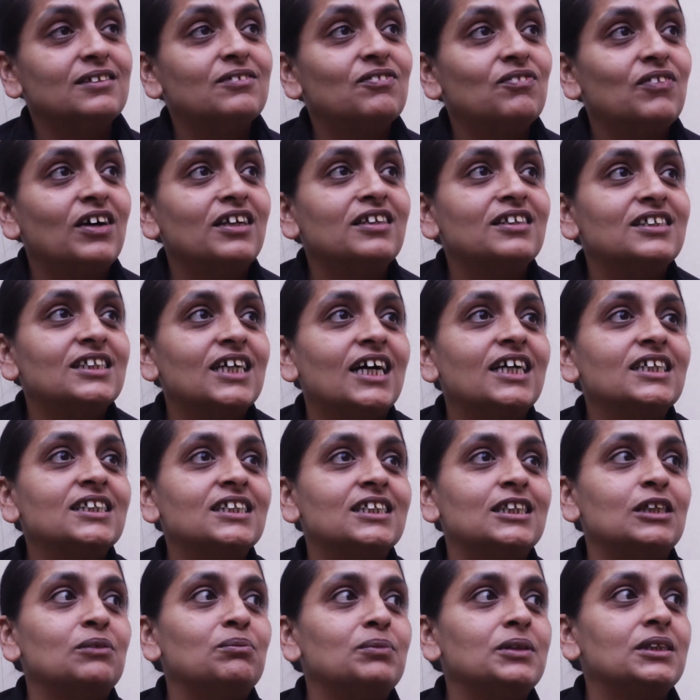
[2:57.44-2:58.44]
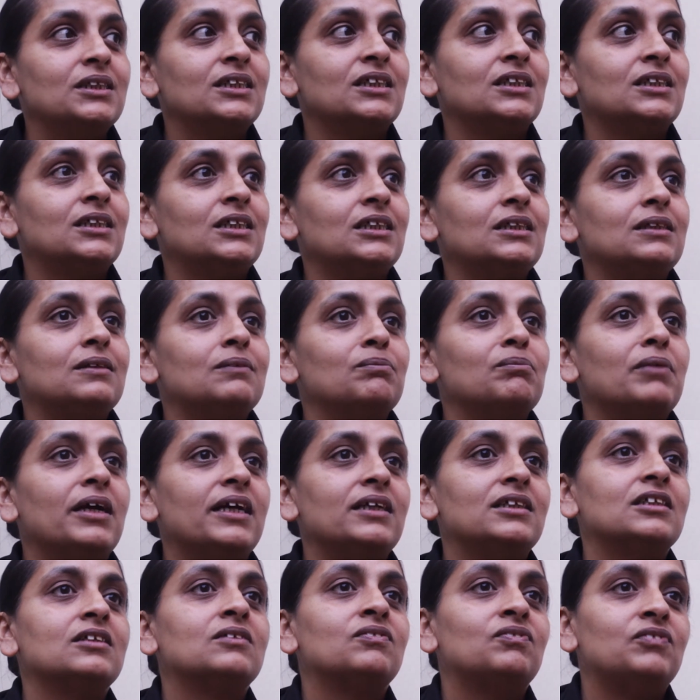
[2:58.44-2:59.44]
is fantastic because she
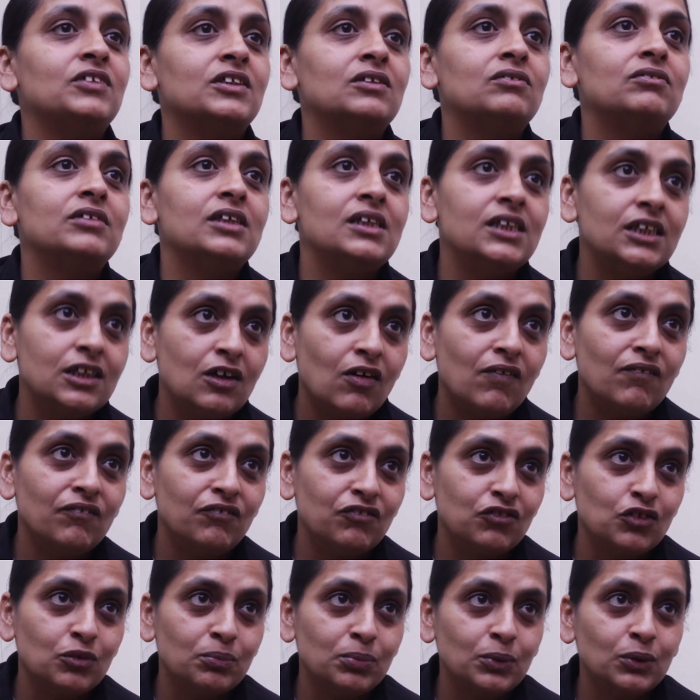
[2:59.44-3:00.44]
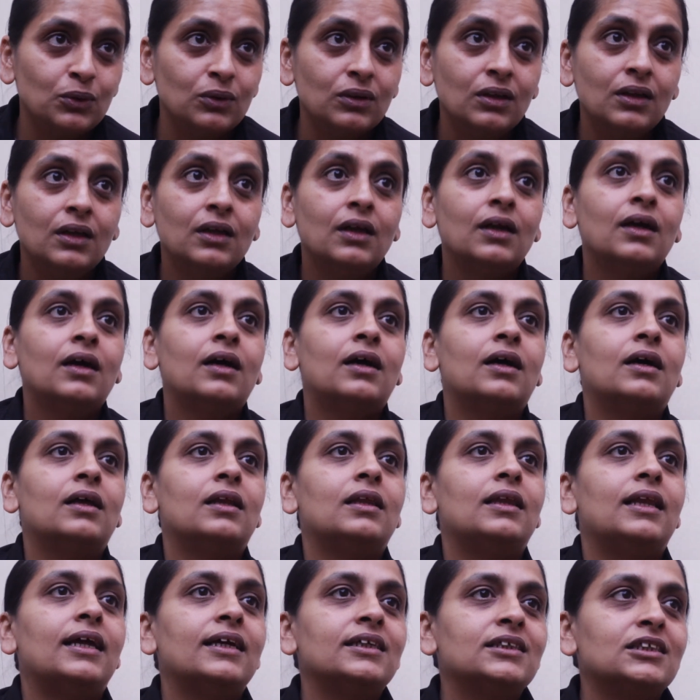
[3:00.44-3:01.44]
made us feel really comfortable.
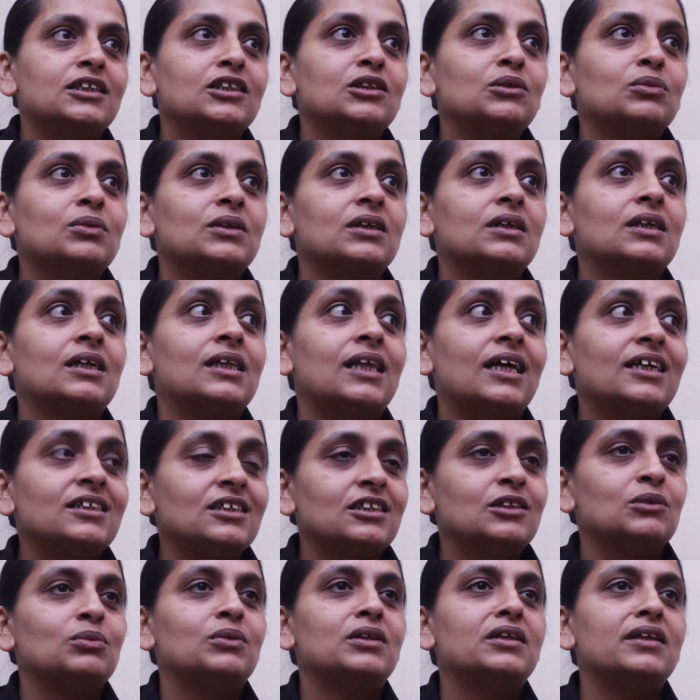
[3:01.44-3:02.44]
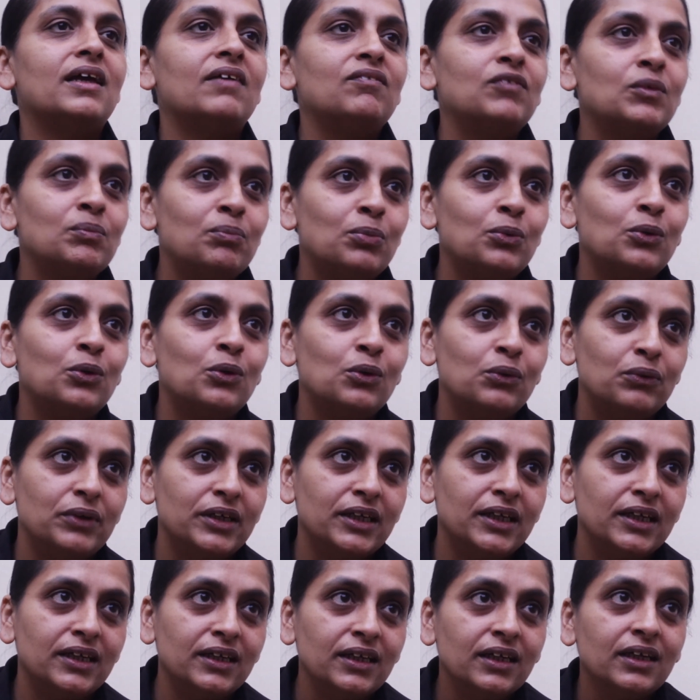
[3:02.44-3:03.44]
Her classes were never
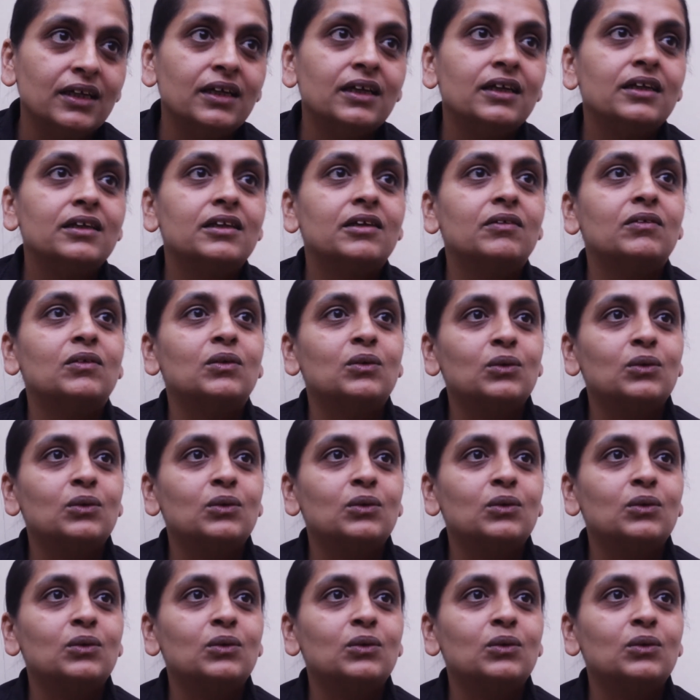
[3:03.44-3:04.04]
boring, they were